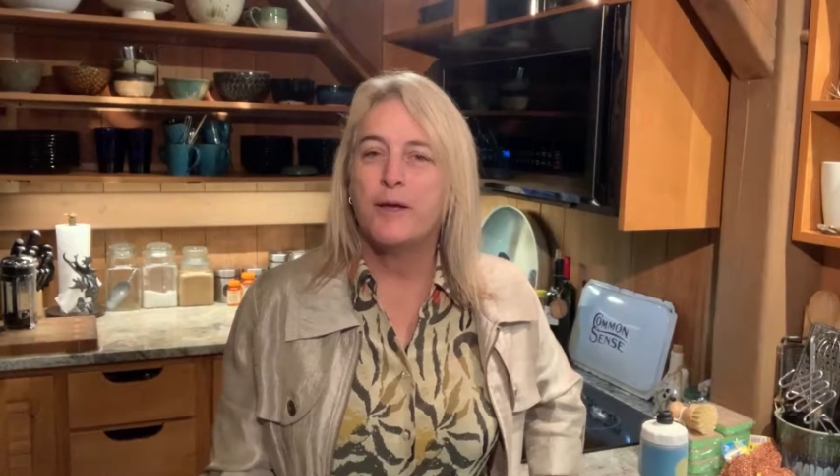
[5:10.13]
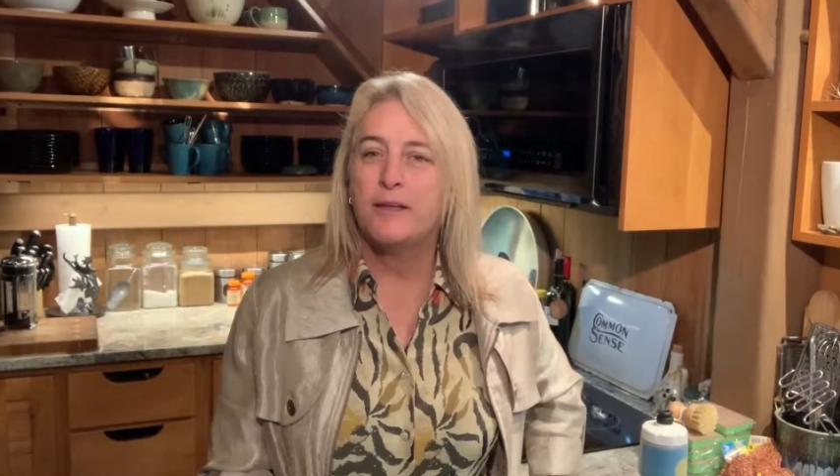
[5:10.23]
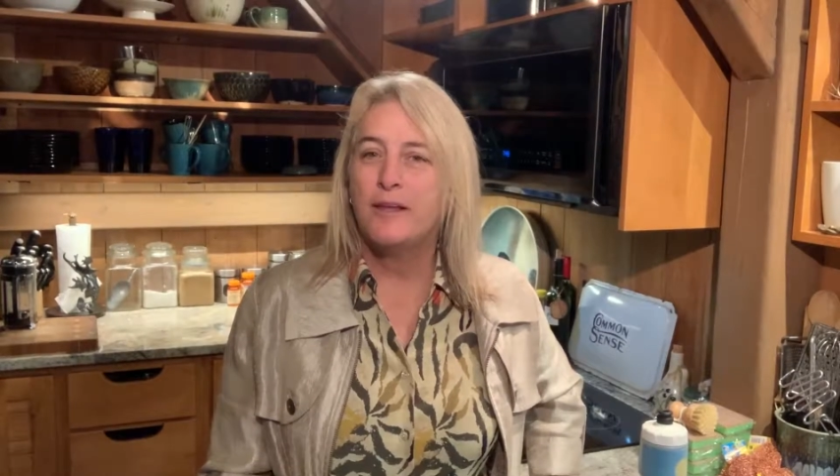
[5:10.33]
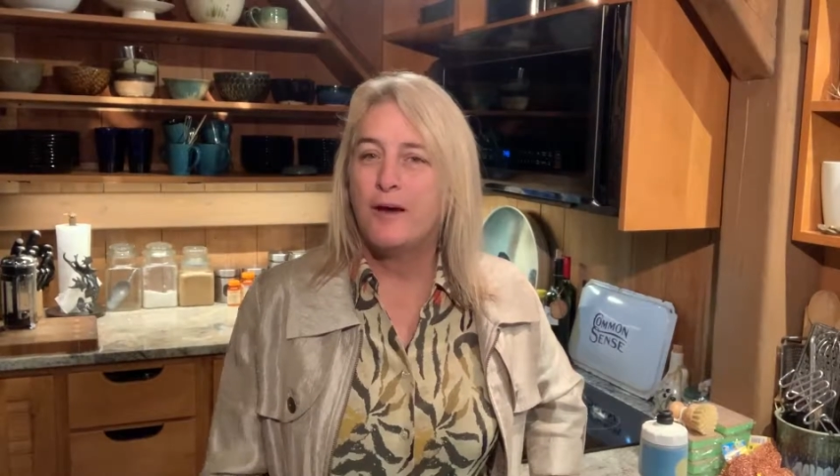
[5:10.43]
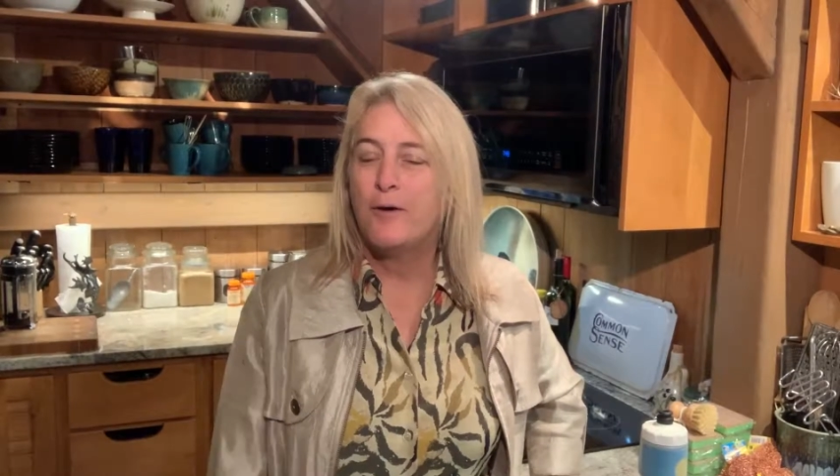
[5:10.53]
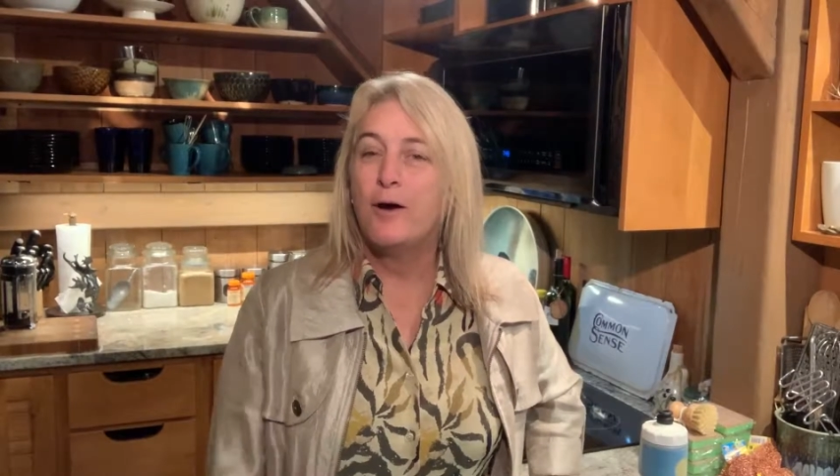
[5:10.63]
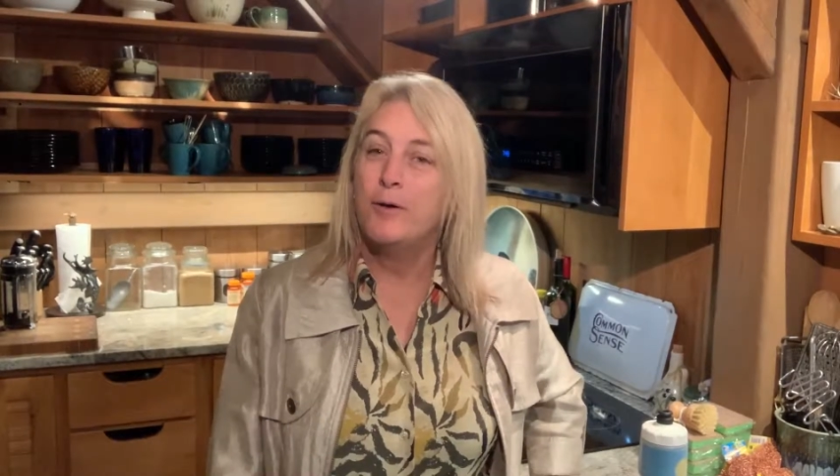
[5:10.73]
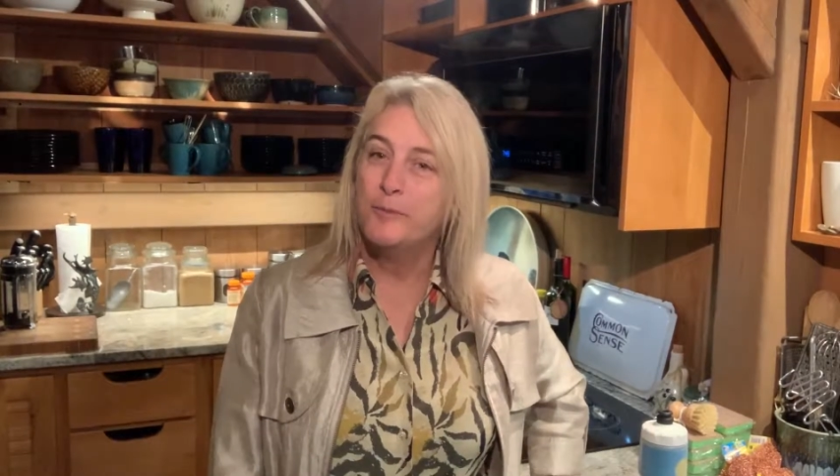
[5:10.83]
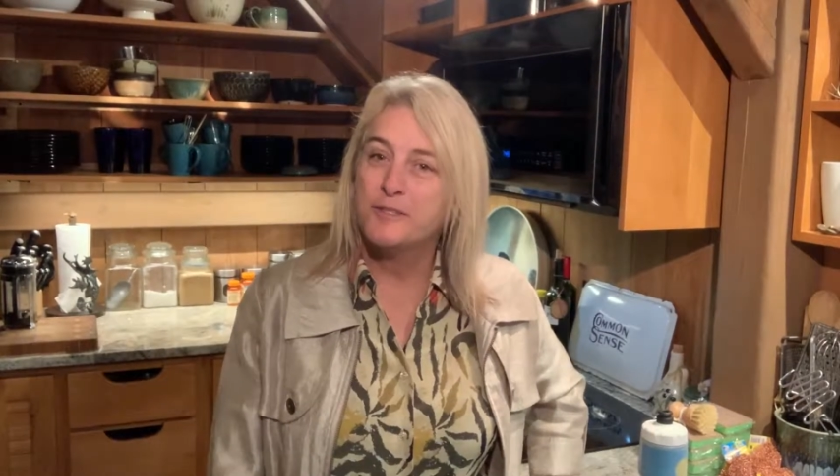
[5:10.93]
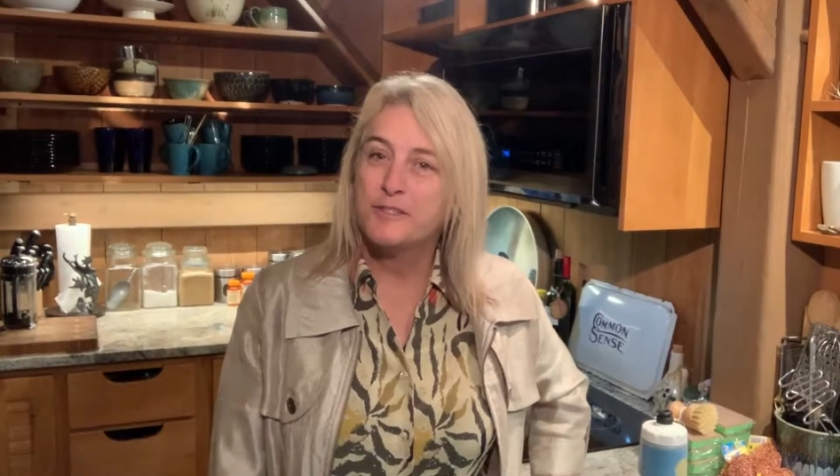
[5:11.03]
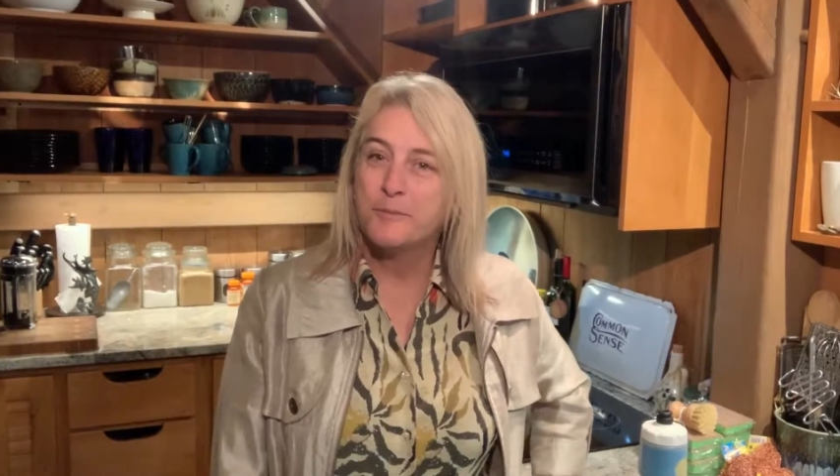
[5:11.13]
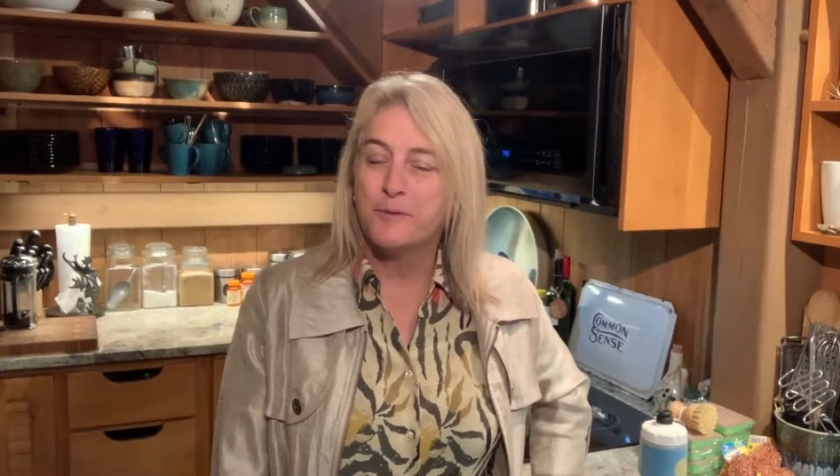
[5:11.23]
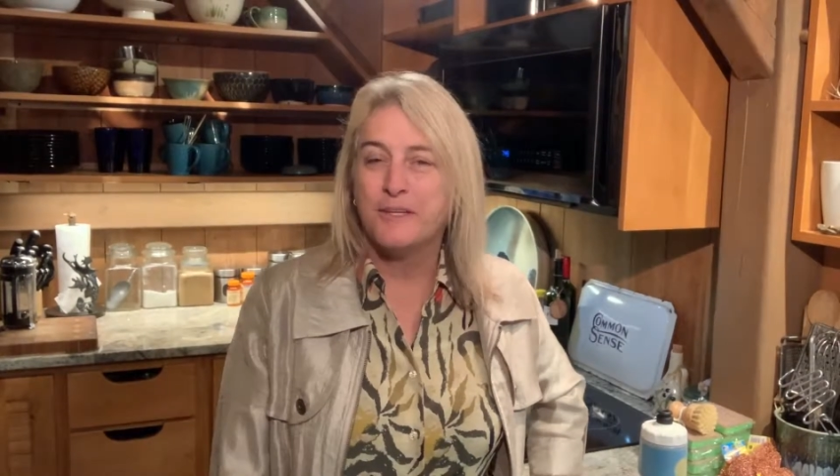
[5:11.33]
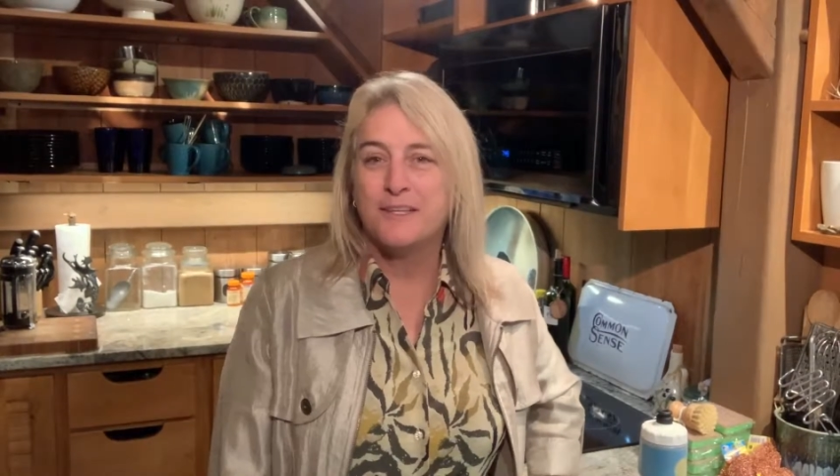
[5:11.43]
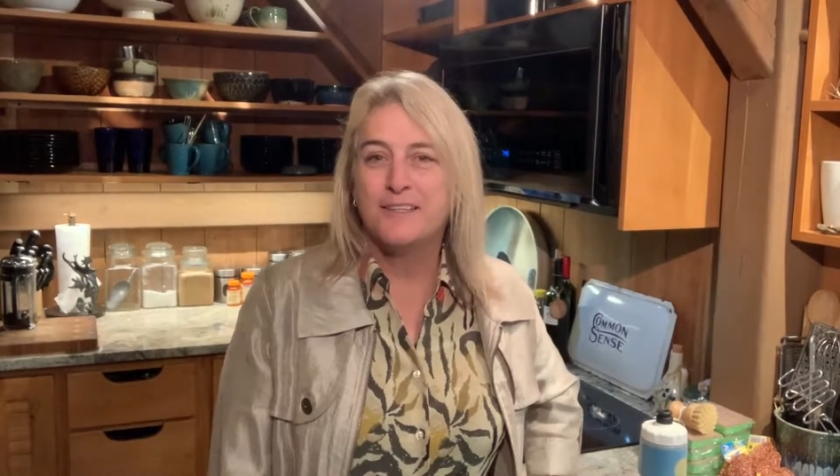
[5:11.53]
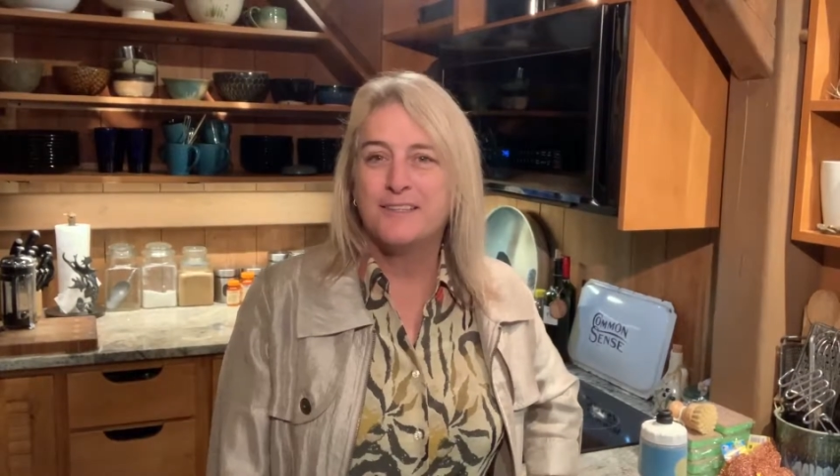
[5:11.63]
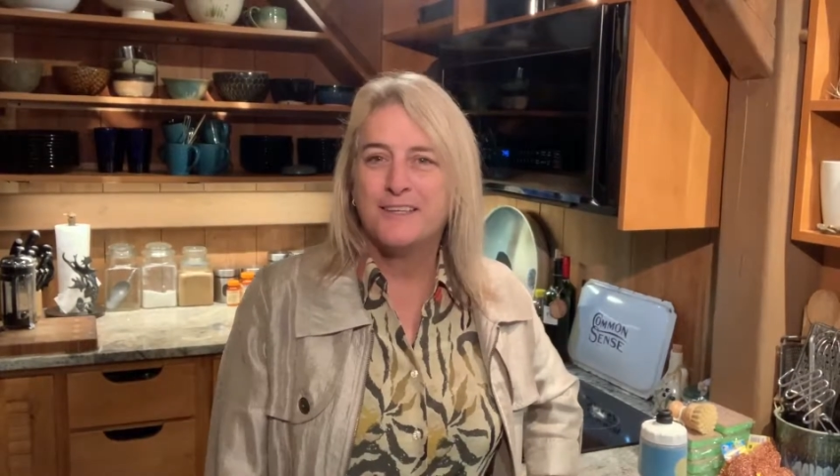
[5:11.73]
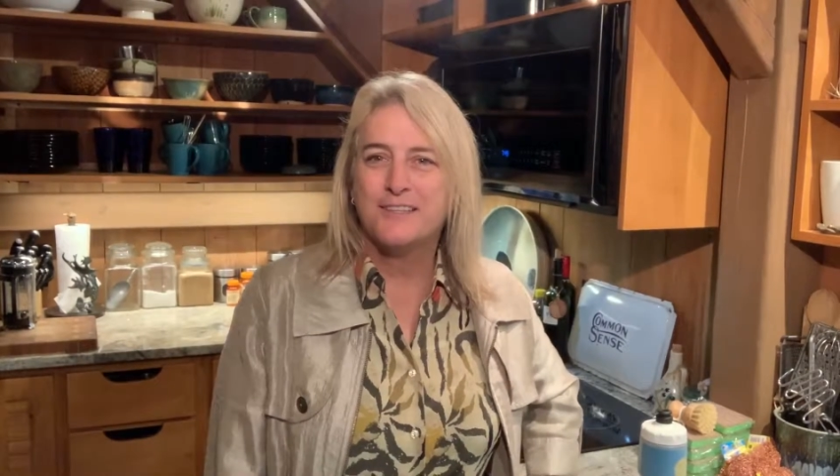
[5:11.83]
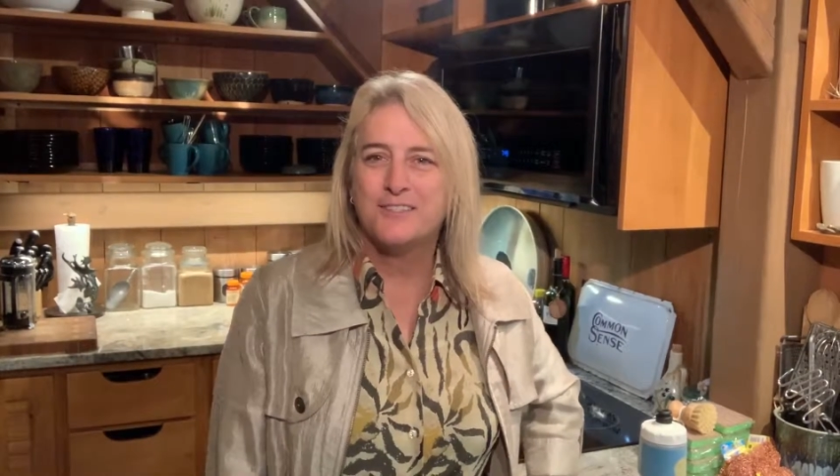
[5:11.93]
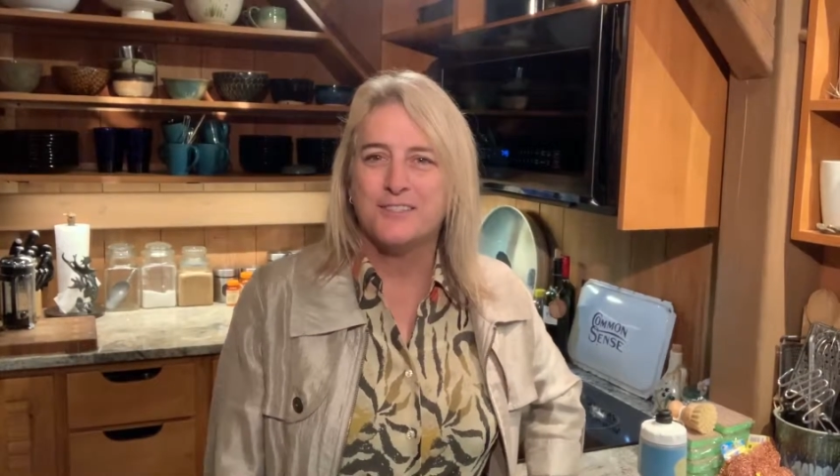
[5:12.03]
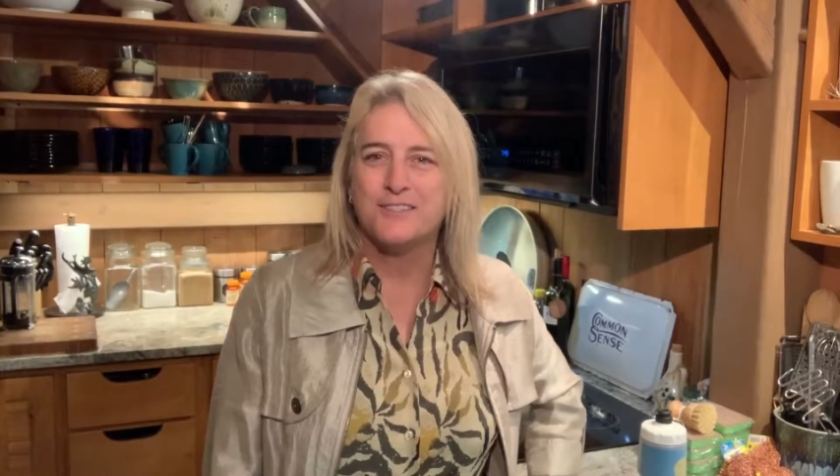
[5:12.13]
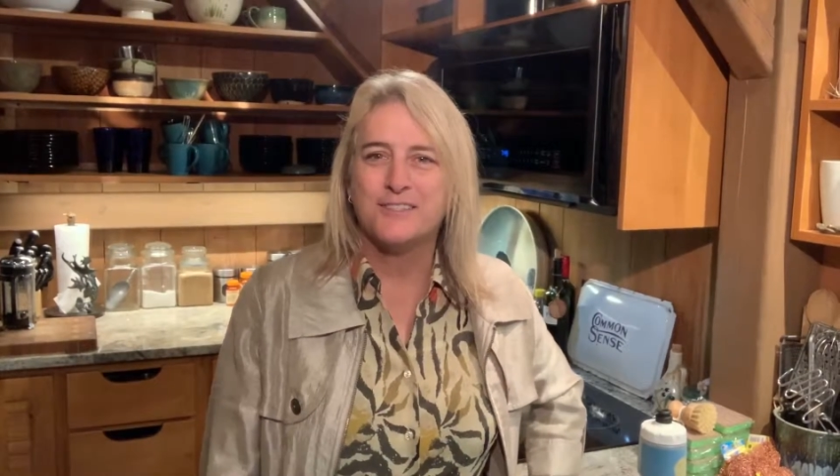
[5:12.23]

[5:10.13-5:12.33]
and now almost completely in the kitchen.